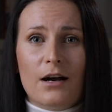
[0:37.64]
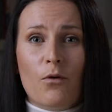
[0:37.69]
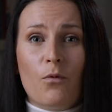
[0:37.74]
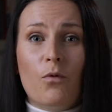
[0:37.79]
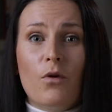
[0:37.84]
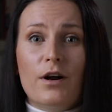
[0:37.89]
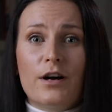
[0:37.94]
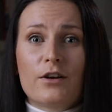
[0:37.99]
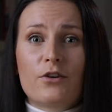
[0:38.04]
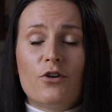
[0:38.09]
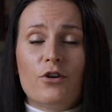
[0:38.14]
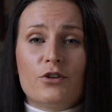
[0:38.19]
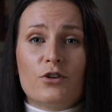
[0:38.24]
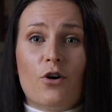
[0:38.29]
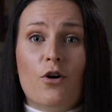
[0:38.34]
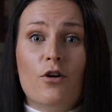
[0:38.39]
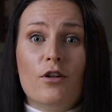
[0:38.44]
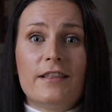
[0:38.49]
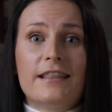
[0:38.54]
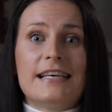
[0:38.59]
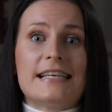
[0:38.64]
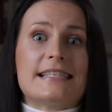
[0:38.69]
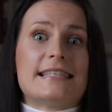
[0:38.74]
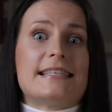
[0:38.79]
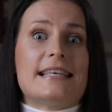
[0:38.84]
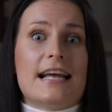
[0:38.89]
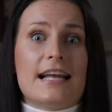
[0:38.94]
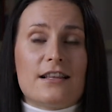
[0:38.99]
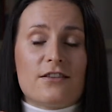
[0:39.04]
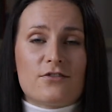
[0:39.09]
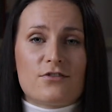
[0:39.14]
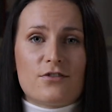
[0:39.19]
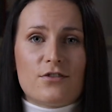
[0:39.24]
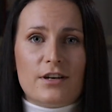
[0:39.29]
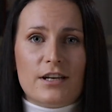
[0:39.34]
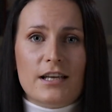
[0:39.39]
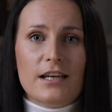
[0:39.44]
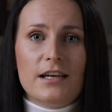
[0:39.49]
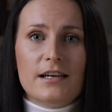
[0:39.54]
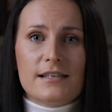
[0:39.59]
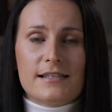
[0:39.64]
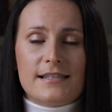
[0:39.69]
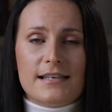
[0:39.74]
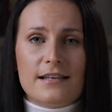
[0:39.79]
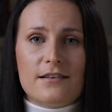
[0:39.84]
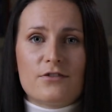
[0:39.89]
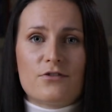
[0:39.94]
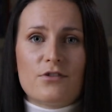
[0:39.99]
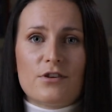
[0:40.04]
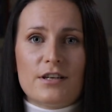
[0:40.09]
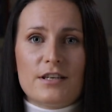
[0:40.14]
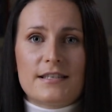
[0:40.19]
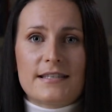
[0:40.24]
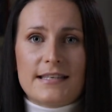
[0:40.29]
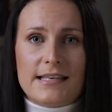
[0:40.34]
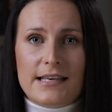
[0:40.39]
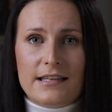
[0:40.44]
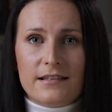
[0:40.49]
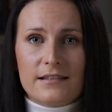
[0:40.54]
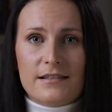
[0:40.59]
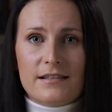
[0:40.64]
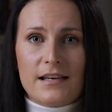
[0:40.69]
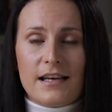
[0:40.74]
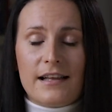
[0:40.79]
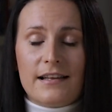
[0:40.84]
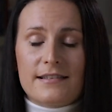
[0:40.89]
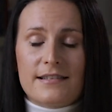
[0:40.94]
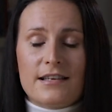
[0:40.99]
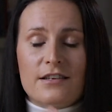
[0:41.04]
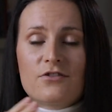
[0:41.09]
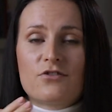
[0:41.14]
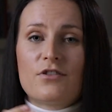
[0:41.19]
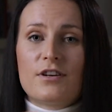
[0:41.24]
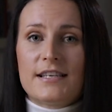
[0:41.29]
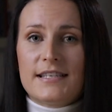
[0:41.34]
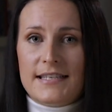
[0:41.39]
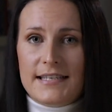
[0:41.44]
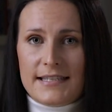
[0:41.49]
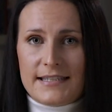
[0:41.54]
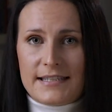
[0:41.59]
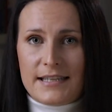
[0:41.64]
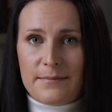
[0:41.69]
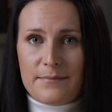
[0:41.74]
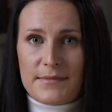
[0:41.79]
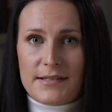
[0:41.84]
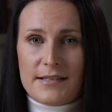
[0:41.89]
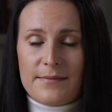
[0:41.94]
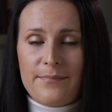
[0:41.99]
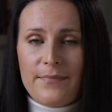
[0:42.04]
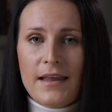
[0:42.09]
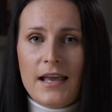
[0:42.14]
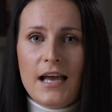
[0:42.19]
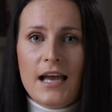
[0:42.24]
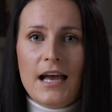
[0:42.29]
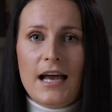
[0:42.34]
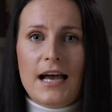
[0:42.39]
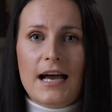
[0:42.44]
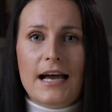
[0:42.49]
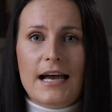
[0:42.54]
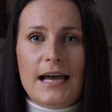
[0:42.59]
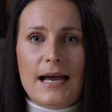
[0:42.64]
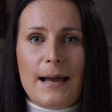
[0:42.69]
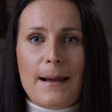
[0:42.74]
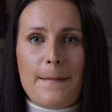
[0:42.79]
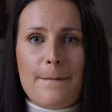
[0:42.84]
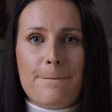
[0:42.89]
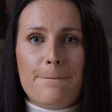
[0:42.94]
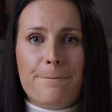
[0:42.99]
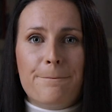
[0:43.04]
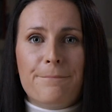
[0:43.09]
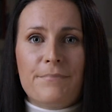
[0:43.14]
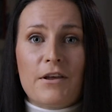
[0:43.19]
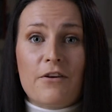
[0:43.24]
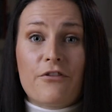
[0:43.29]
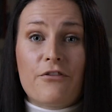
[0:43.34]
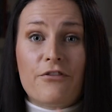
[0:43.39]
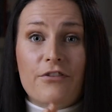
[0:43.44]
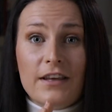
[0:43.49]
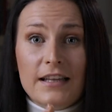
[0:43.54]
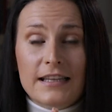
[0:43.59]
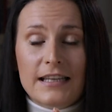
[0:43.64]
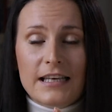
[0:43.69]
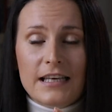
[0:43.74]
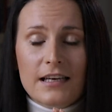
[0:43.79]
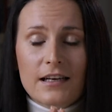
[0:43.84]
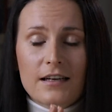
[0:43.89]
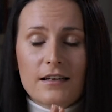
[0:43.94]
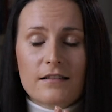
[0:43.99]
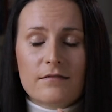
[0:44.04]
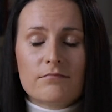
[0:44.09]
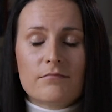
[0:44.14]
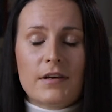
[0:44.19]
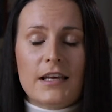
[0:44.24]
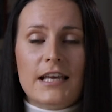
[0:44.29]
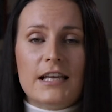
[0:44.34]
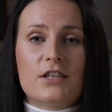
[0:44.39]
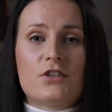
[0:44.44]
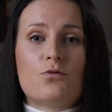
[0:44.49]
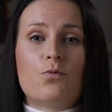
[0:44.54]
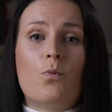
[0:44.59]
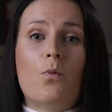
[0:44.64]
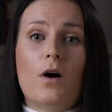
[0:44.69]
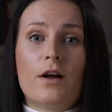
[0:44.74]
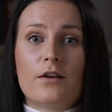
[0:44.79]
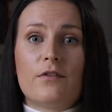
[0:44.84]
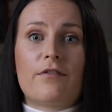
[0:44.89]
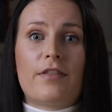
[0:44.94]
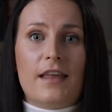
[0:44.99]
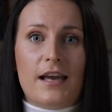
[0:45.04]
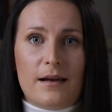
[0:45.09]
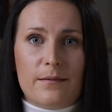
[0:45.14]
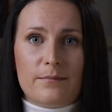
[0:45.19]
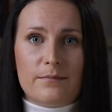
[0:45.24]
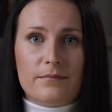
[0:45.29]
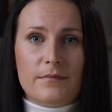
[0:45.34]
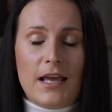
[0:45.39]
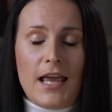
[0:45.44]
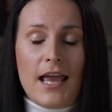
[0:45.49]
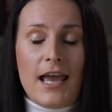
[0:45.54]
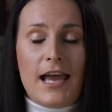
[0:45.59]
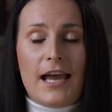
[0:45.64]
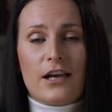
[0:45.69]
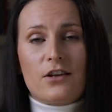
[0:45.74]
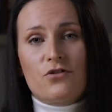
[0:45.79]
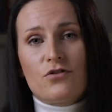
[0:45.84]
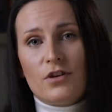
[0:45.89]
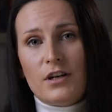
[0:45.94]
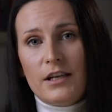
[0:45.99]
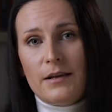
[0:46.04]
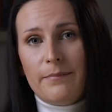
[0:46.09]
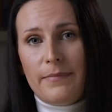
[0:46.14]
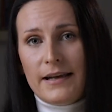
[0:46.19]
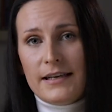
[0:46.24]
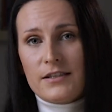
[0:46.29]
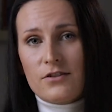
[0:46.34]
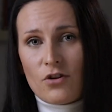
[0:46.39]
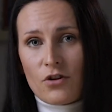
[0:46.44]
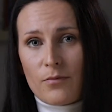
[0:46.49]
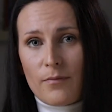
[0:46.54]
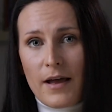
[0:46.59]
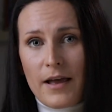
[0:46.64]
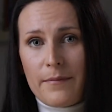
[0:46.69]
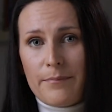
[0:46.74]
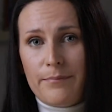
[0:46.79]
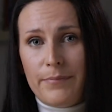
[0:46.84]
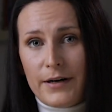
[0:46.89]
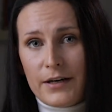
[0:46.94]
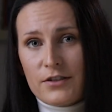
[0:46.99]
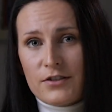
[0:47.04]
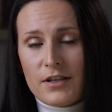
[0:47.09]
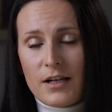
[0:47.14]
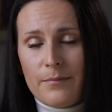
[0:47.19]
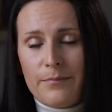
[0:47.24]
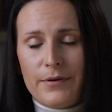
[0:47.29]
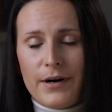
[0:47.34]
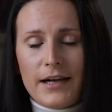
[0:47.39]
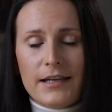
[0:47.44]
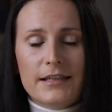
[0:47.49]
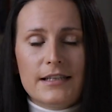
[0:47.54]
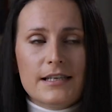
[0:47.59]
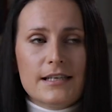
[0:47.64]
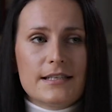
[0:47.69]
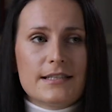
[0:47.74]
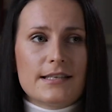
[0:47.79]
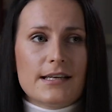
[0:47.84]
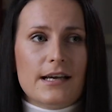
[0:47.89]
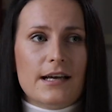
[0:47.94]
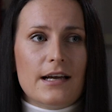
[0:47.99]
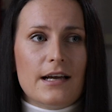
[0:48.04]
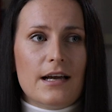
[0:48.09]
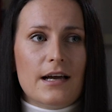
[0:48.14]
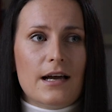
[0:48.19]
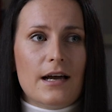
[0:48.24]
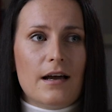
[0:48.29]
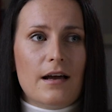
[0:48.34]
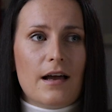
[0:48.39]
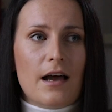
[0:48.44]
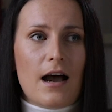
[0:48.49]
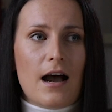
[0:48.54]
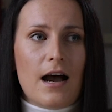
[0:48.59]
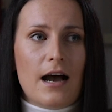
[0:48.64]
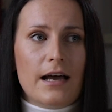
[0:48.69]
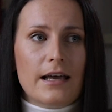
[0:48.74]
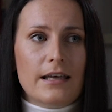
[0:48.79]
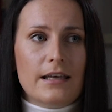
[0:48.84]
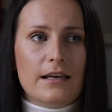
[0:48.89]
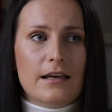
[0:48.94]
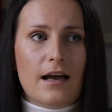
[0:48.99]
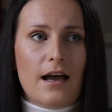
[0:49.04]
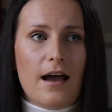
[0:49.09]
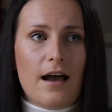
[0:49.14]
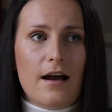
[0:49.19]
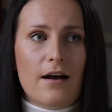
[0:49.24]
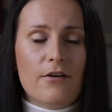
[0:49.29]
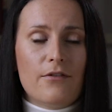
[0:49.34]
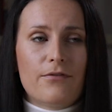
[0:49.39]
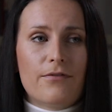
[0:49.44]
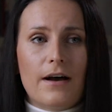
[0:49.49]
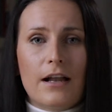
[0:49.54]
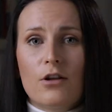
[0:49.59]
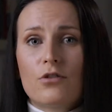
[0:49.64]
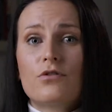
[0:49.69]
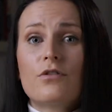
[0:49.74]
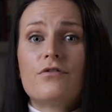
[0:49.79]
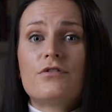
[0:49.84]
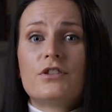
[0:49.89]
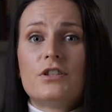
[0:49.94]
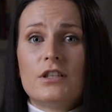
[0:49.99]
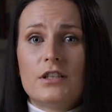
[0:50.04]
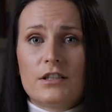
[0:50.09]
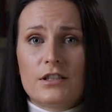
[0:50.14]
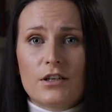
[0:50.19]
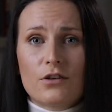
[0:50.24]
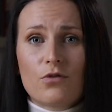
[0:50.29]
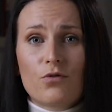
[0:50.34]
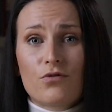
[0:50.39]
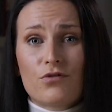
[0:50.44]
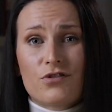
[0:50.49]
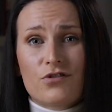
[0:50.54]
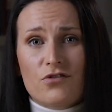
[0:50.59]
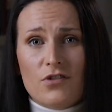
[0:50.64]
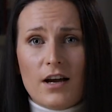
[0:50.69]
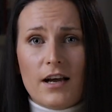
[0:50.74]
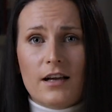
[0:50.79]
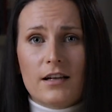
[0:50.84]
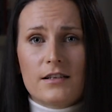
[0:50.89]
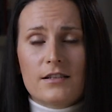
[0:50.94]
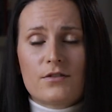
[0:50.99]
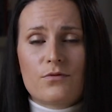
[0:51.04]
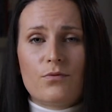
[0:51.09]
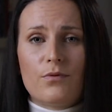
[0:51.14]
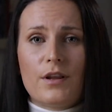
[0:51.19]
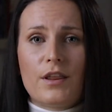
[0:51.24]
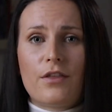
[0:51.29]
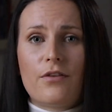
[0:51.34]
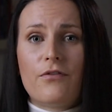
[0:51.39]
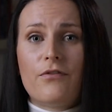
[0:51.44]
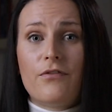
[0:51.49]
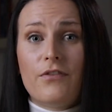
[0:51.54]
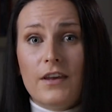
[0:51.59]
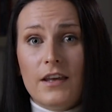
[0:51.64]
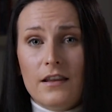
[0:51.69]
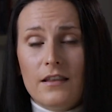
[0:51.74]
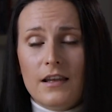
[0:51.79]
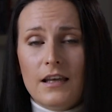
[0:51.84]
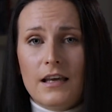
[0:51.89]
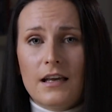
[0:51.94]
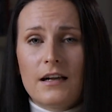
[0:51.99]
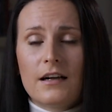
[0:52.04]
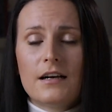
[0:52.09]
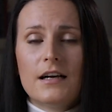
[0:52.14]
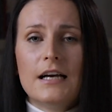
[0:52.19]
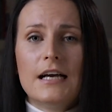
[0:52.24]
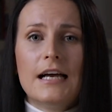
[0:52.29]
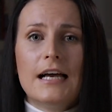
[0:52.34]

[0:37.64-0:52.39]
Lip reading: work on all the sensory skills and sensory systems. Feeding, it's one of them. Actually, based on my personal practice, I have a lot of children who struggles with feeding